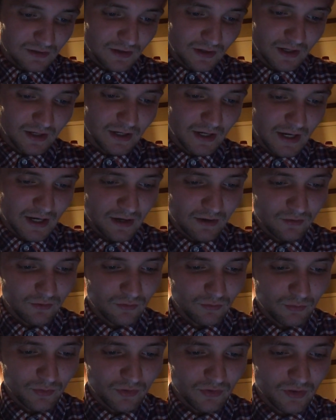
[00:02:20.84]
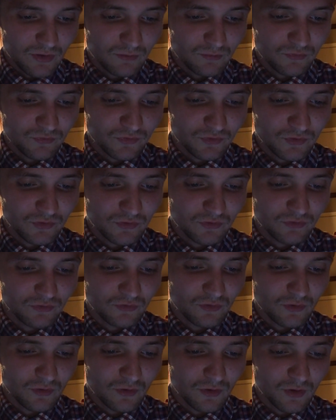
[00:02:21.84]
dying out, with him
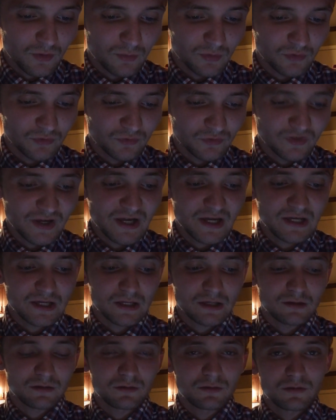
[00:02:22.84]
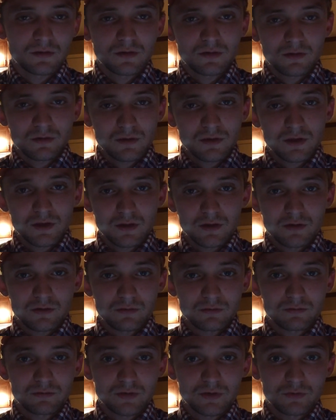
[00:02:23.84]
first almost dying, you
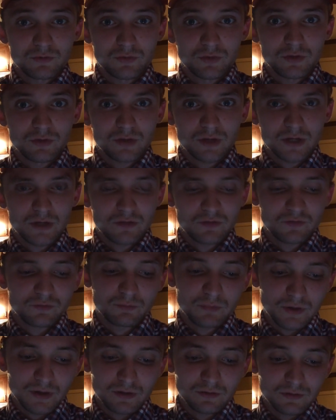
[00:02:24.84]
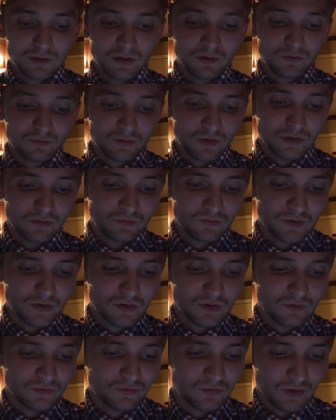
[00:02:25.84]
know, in real life, but you know, in a
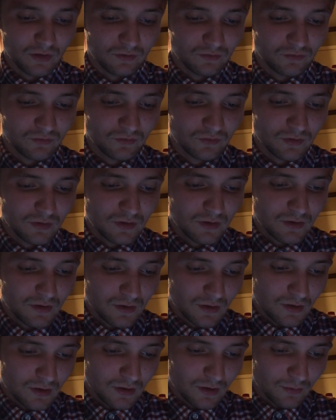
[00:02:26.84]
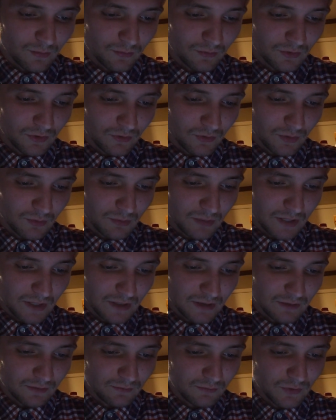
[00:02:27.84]
figurative sense. Um, going
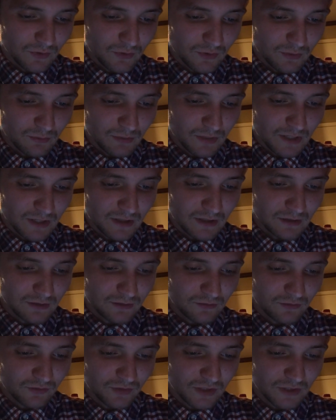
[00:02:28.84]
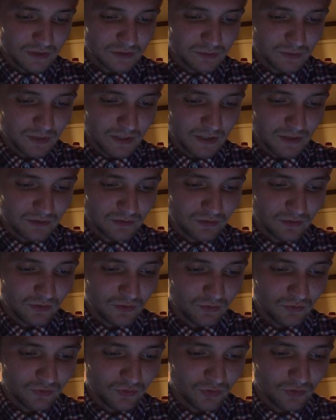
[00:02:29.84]
back, going back in the flashback to
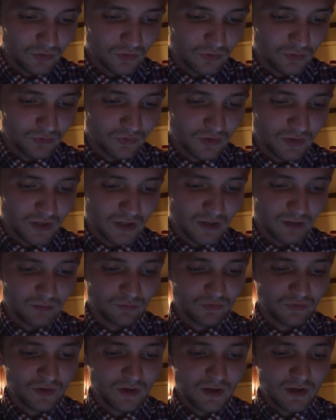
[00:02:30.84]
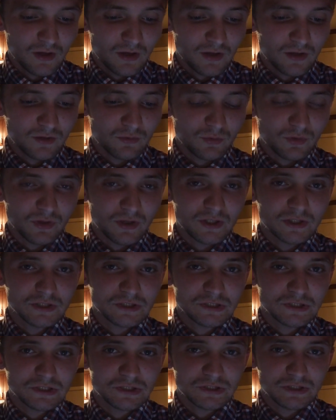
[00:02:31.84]
those good old times and the
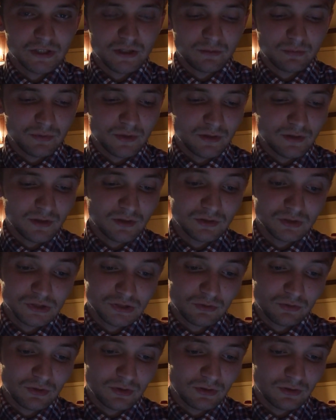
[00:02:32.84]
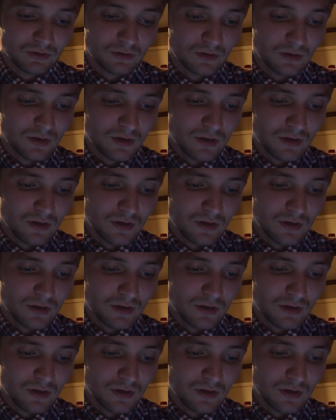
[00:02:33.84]
relationship, and then showing,